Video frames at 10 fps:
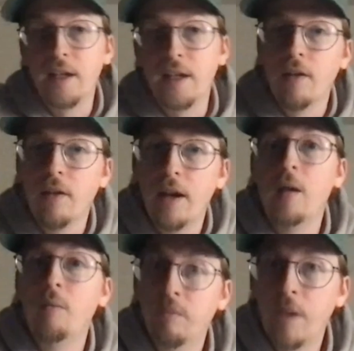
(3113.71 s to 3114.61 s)
here I
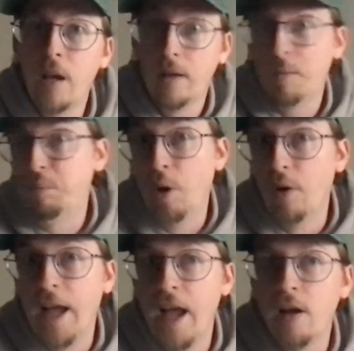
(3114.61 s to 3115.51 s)
am like
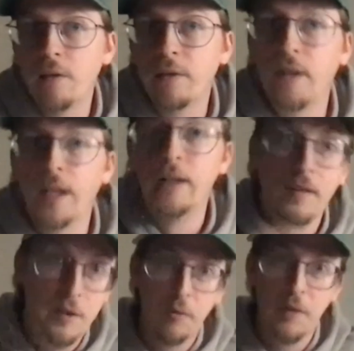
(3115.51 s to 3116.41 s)
burning out, and
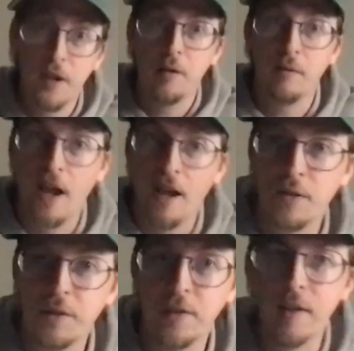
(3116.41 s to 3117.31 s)

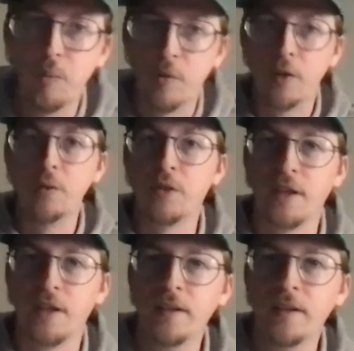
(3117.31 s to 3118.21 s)
they're
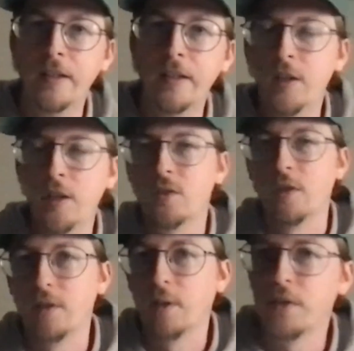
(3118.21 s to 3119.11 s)
producing. So I
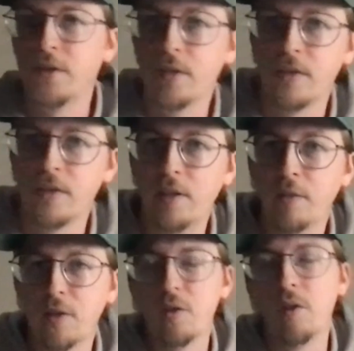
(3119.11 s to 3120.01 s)
was like, what's the
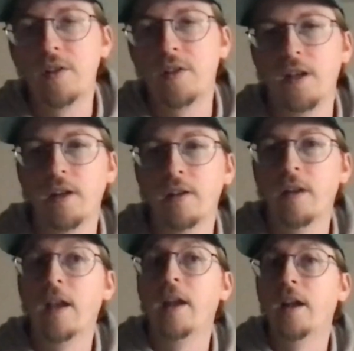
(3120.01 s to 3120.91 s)
secret sauce here?
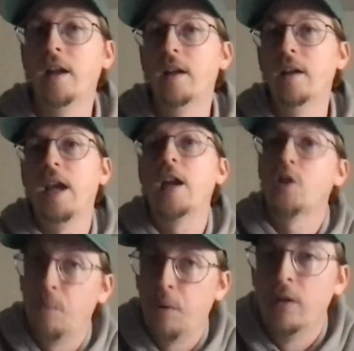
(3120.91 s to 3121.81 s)

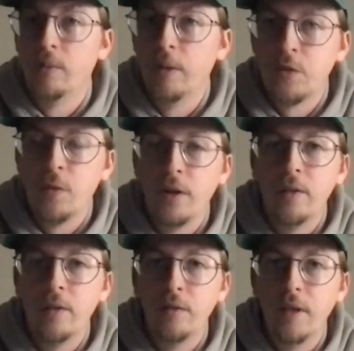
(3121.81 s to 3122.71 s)
Asher Perlman was
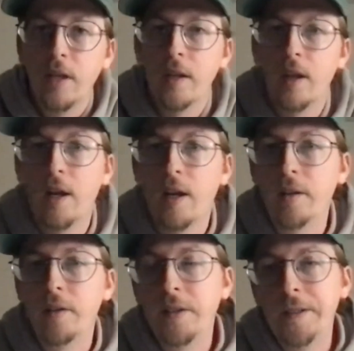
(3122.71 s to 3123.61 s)
one who did
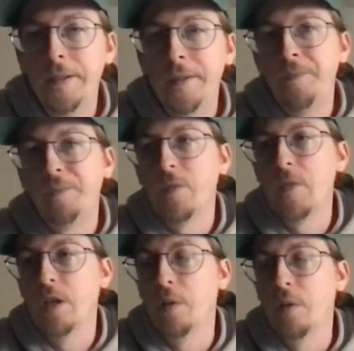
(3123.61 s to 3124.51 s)

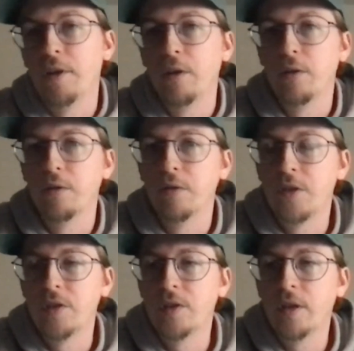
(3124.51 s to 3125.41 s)
one of
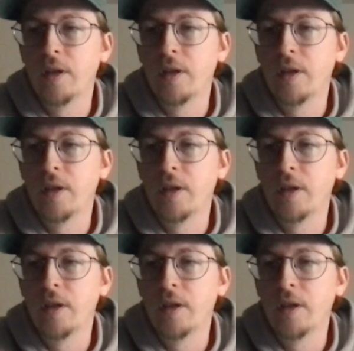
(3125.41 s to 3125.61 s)
those